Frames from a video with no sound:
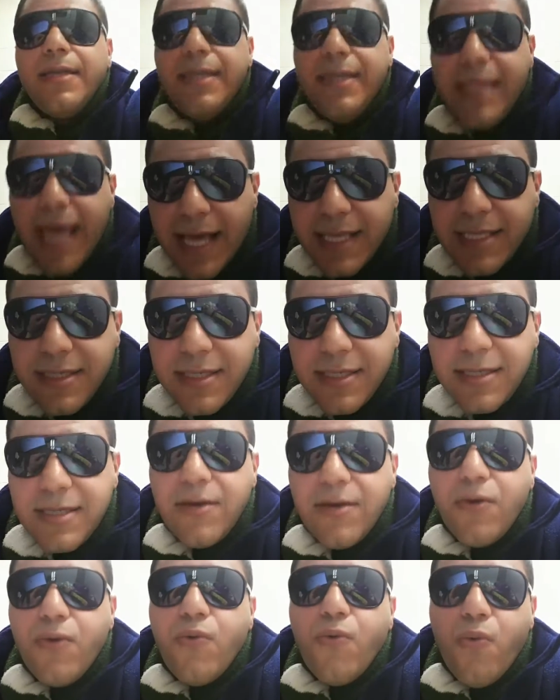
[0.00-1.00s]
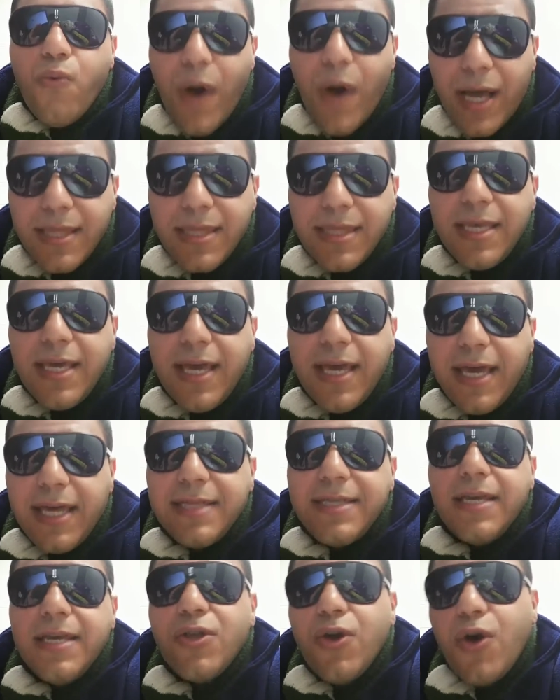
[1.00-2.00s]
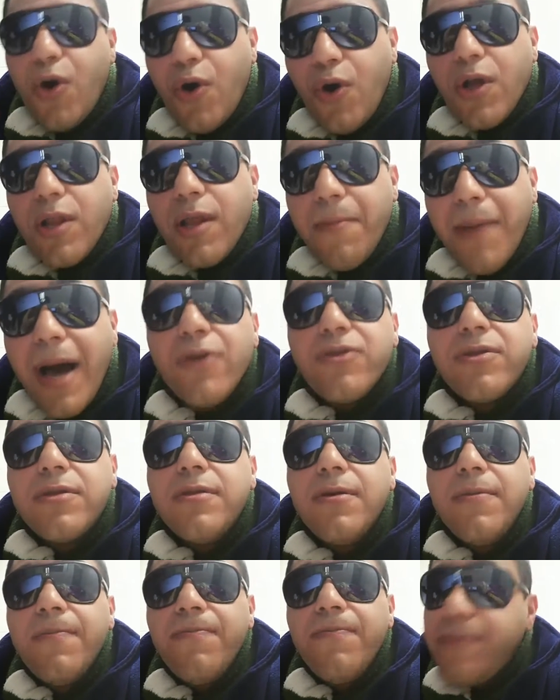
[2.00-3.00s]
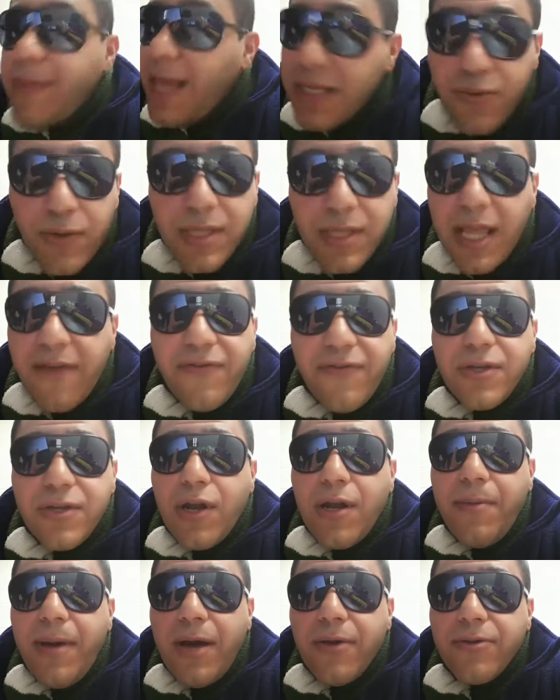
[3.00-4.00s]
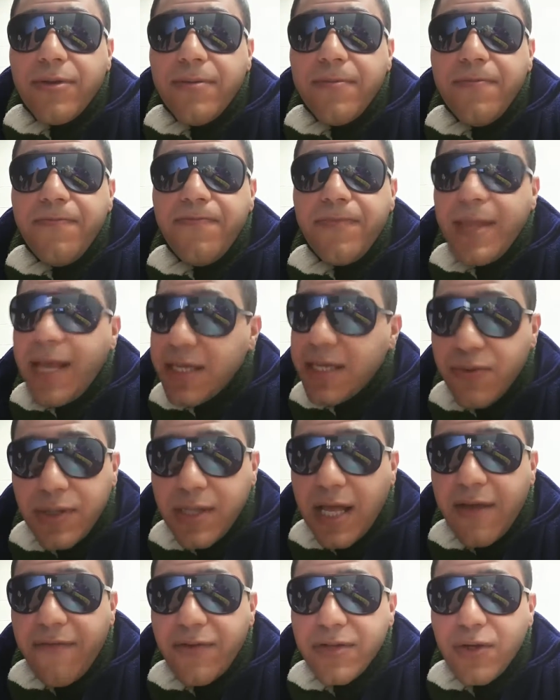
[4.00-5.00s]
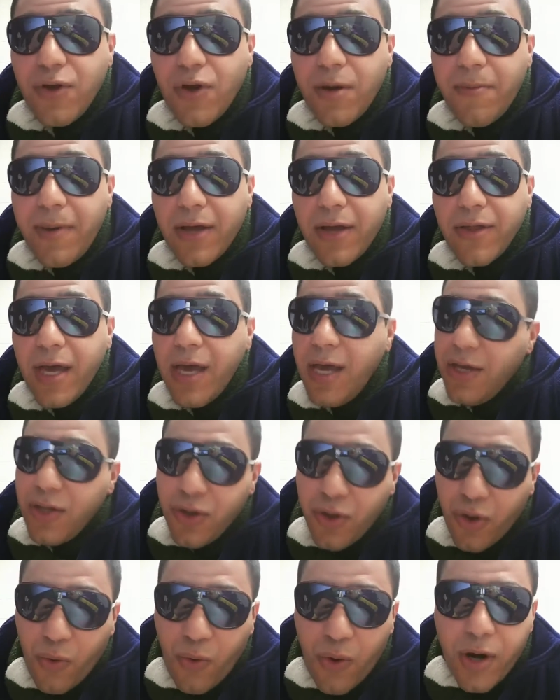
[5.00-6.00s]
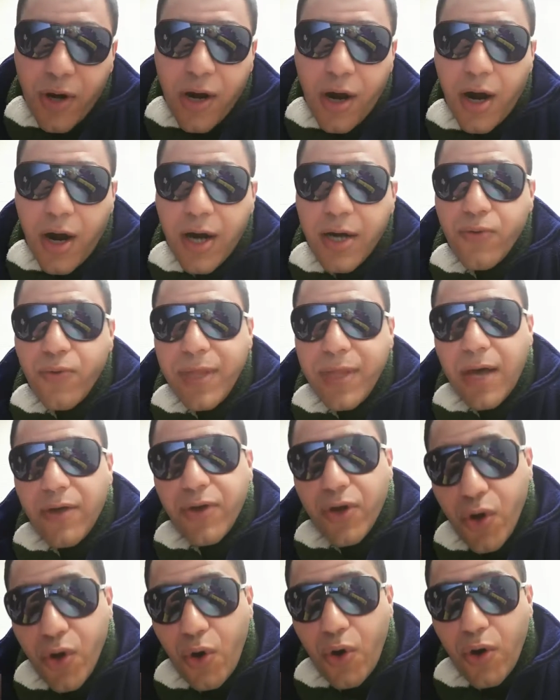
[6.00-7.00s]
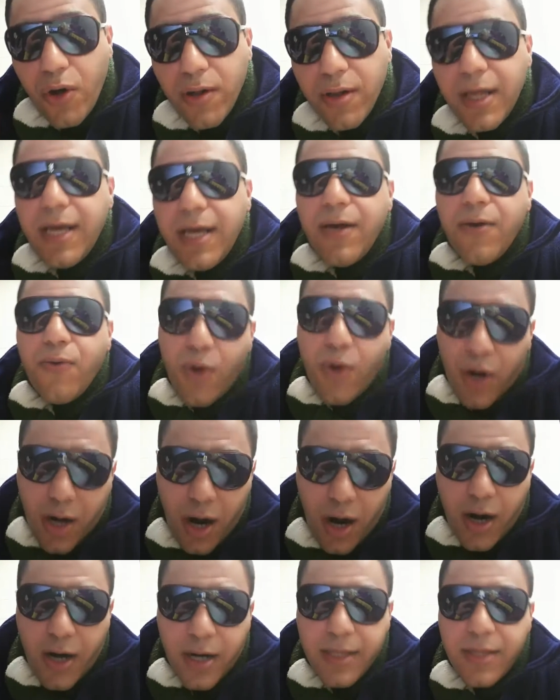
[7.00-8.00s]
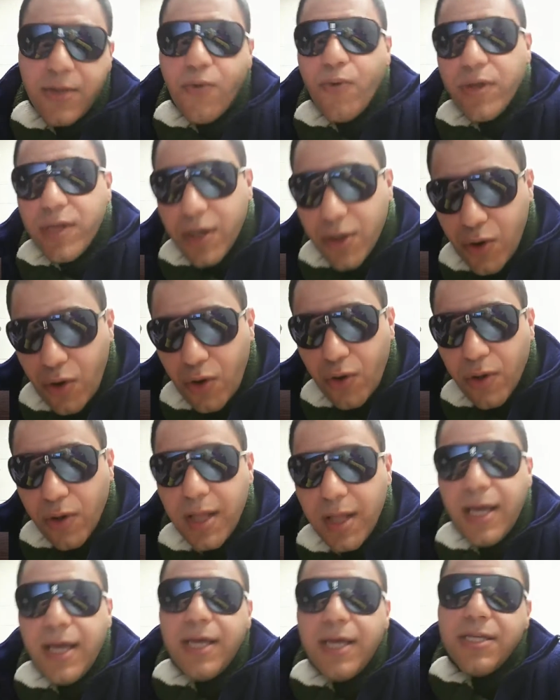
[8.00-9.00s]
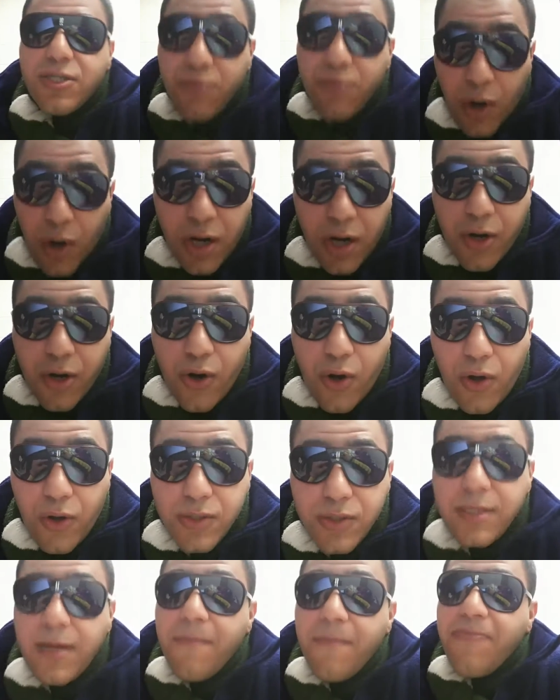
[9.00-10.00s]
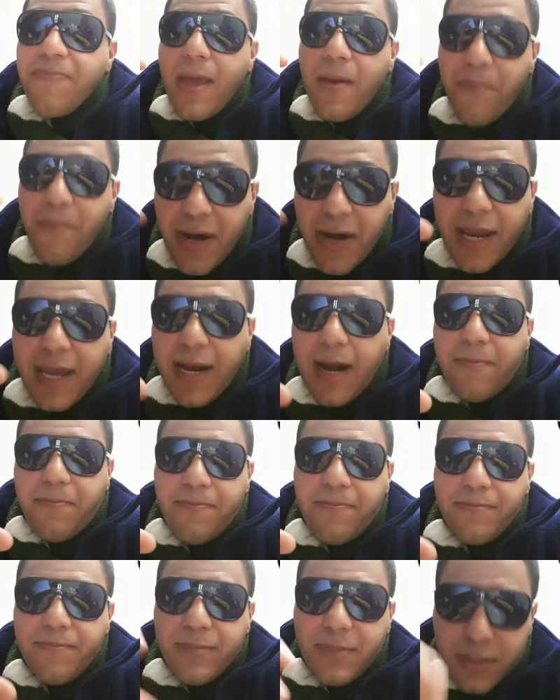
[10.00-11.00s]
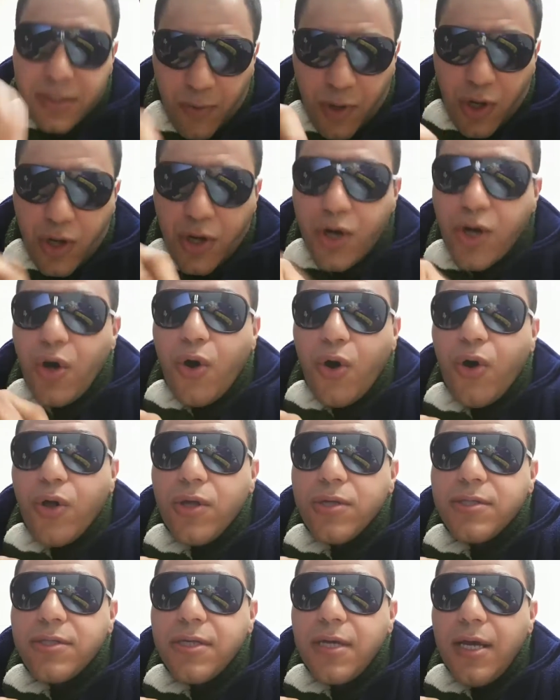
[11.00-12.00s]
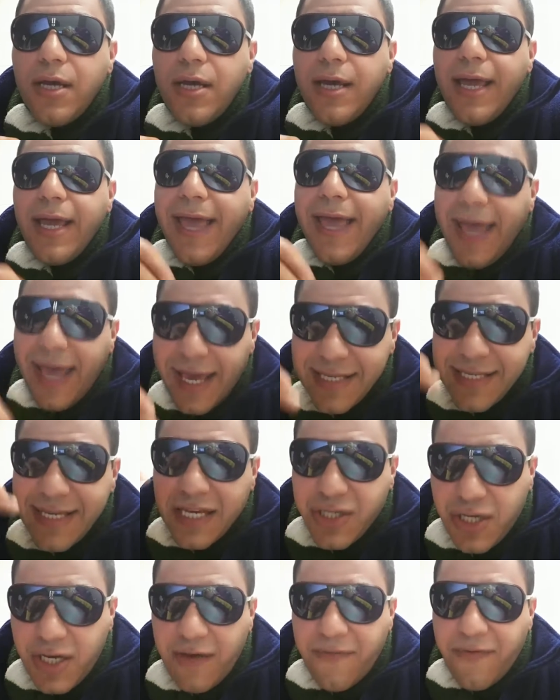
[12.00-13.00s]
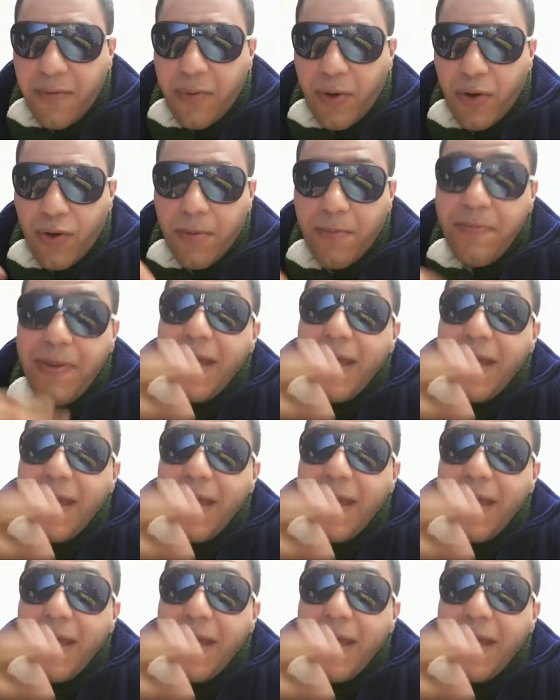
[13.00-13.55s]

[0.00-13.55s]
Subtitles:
That's what is it all about. That's what life is all about. That's what life is all about. Don't work hard without a goal. Work hard with a goal. Smaller goals, break it up. Smaller goals is achievable.